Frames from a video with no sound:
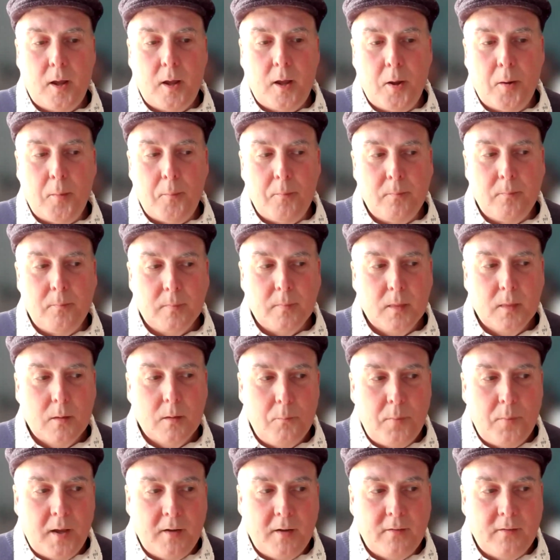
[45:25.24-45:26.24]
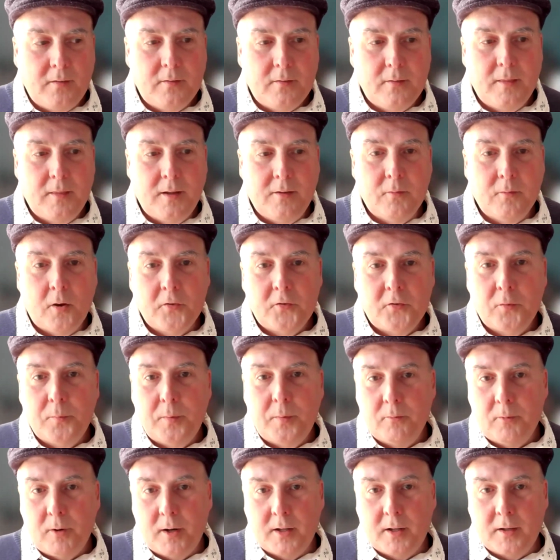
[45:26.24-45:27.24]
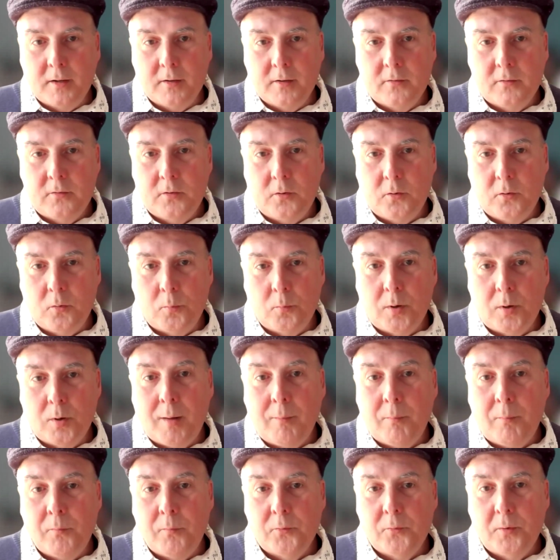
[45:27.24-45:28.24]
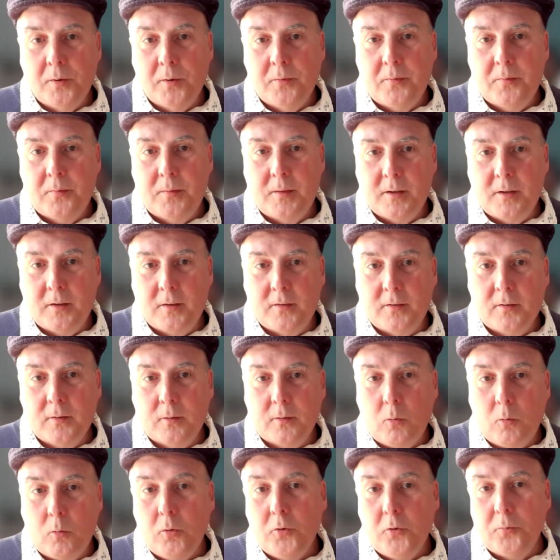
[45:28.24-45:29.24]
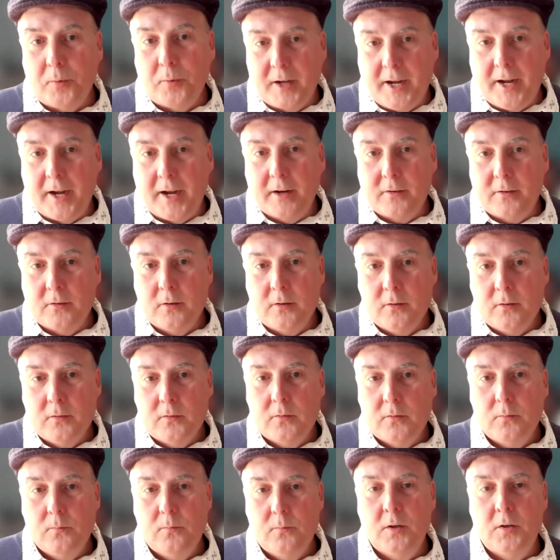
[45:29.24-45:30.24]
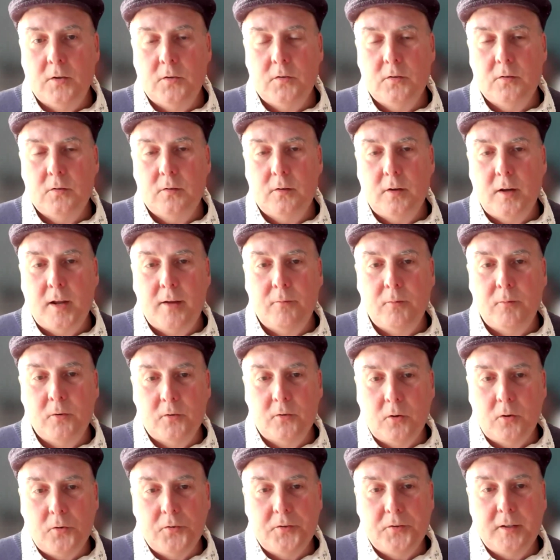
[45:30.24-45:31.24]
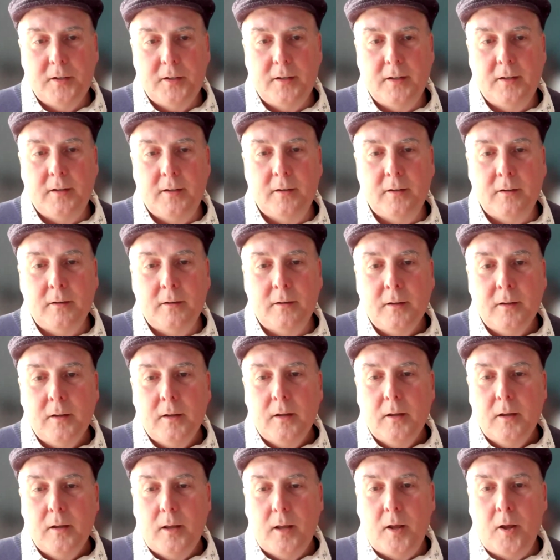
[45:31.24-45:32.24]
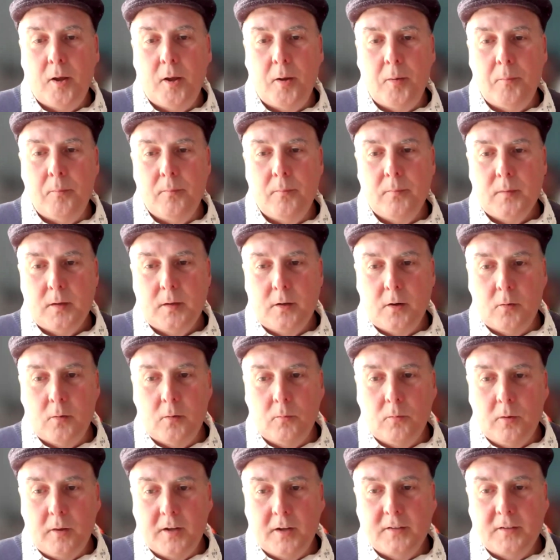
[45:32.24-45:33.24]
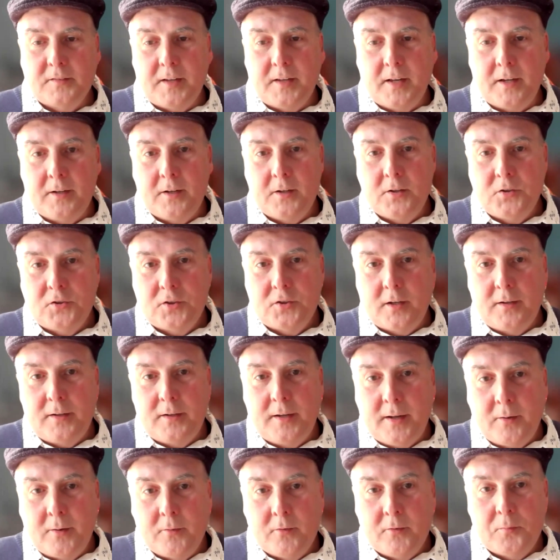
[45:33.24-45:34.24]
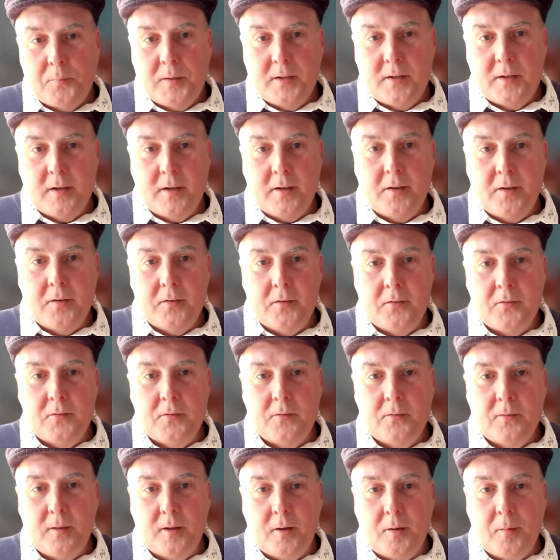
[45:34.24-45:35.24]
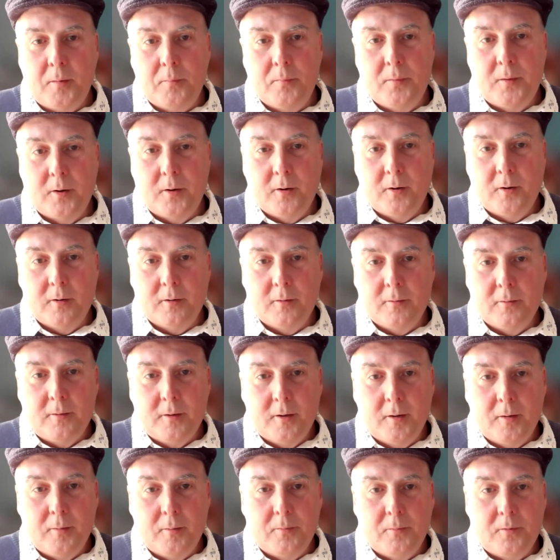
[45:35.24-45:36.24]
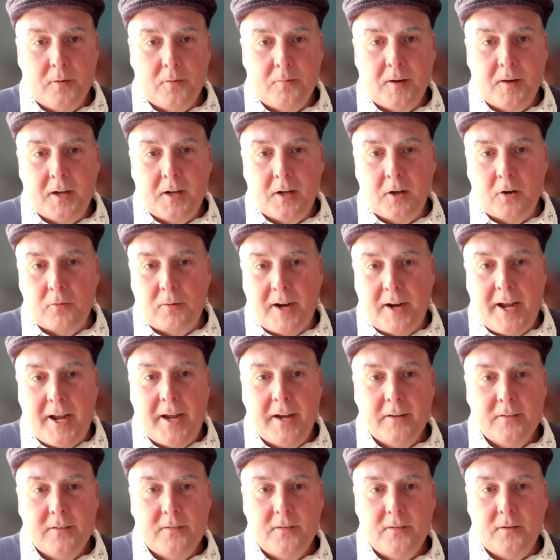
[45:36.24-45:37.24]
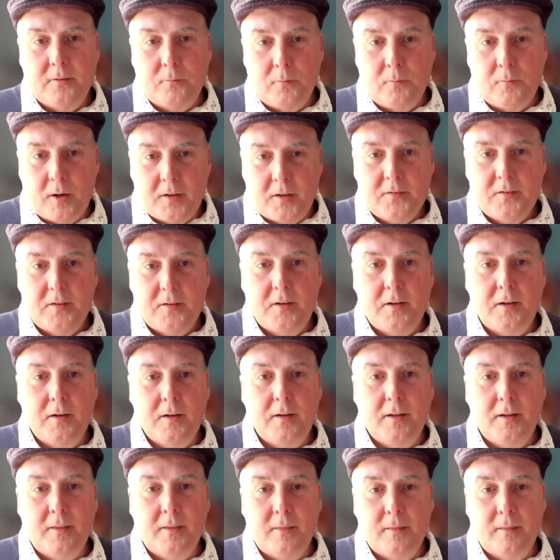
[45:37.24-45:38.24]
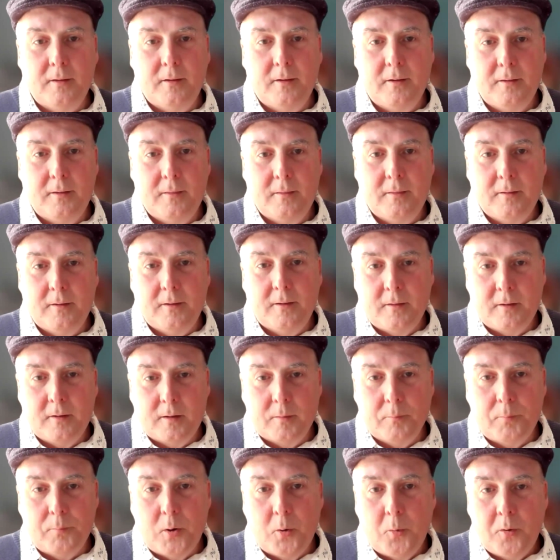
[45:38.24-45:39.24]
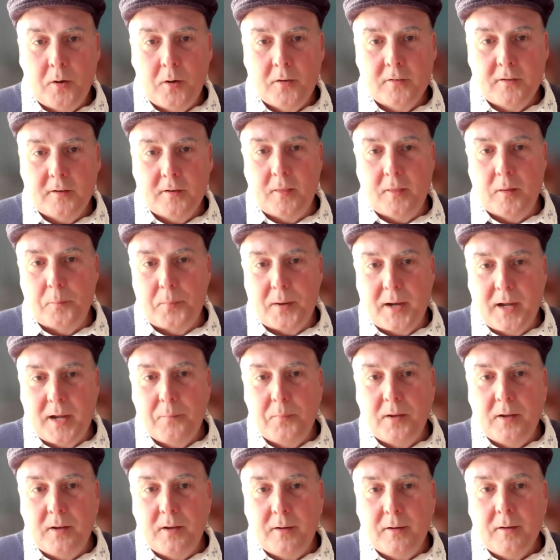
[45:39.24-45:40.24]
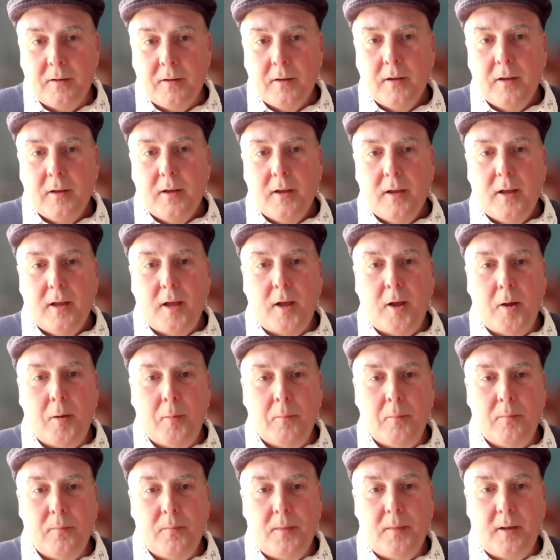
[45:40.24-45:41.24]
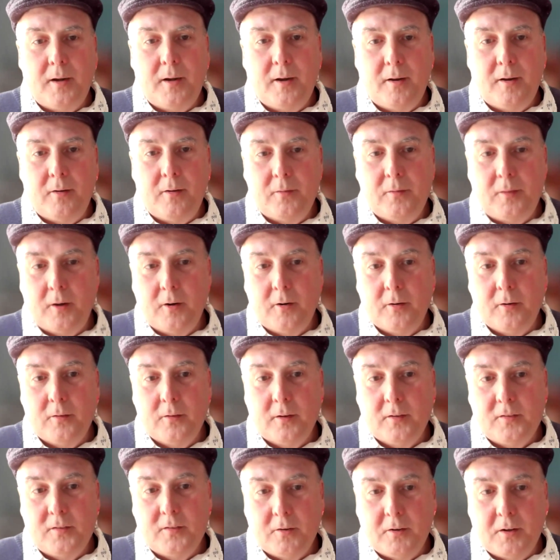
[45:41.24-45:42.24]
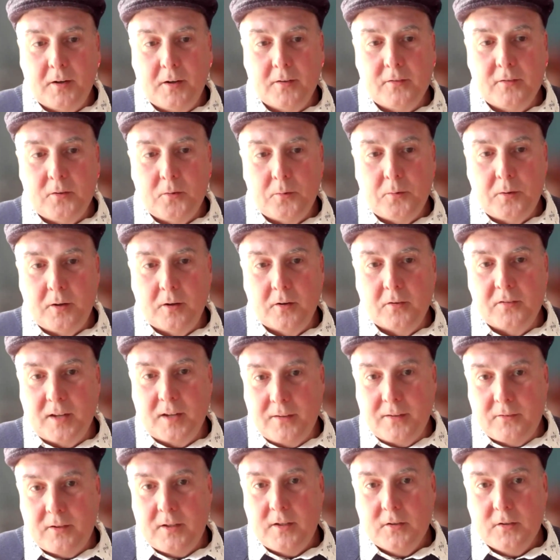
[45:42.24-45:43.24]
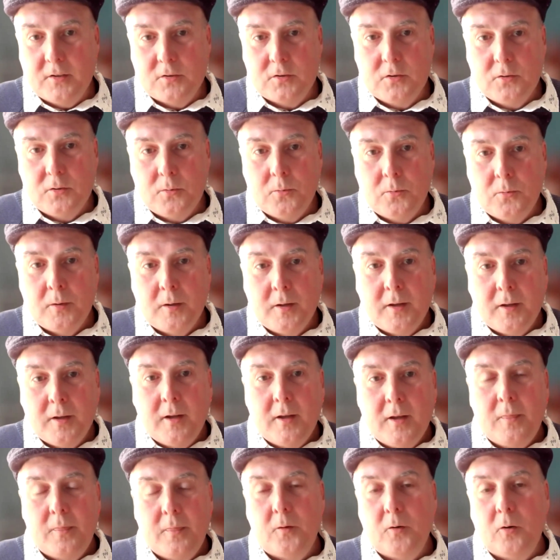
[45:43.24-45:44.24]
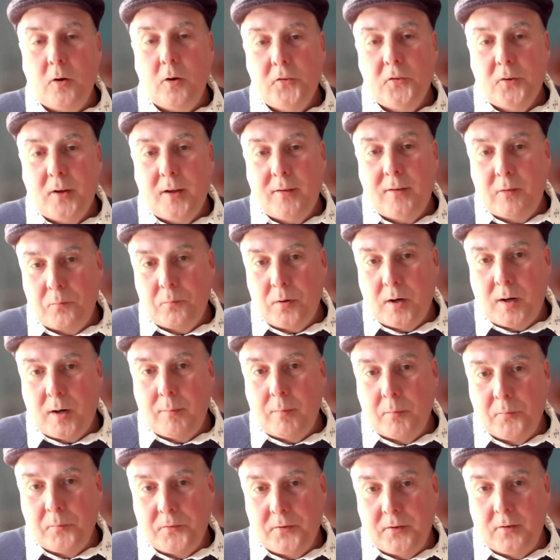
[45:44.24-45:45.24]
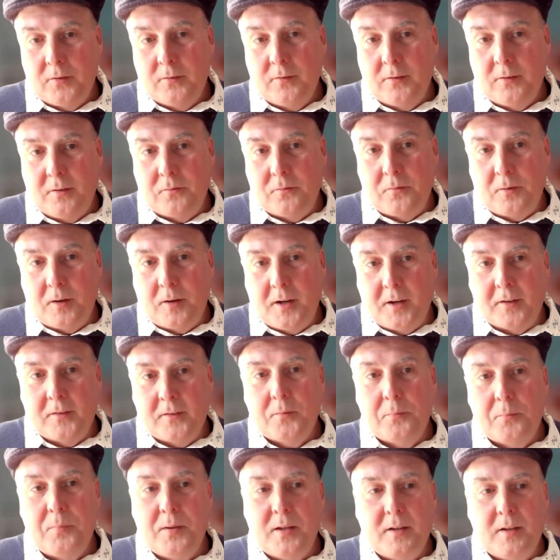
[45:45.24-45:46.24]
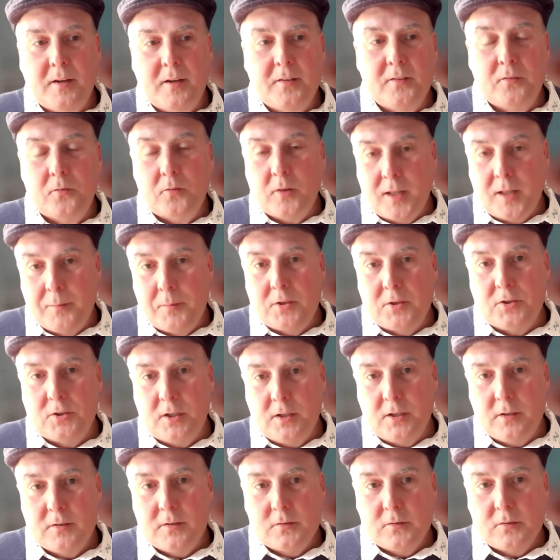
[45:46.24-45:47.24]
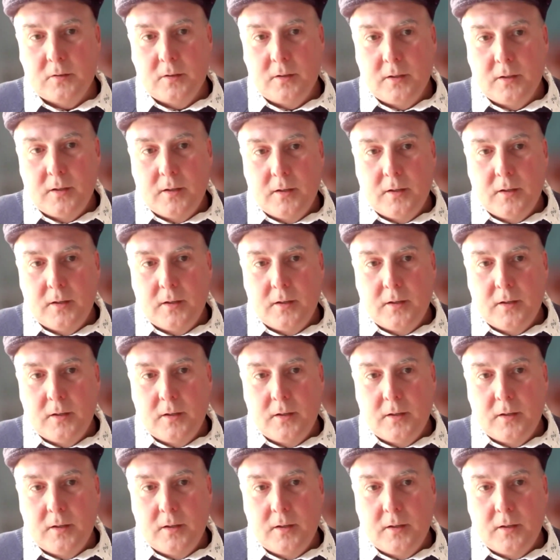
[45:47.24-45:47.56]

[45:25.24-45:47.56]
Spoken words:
But they've also been running into problems with these old reactors, which have resulted in extended shutdowns because they're finding cracks and rusting in the components and in the piping that are a serious nuclear safety issue. They're also having problems in France because of climate change.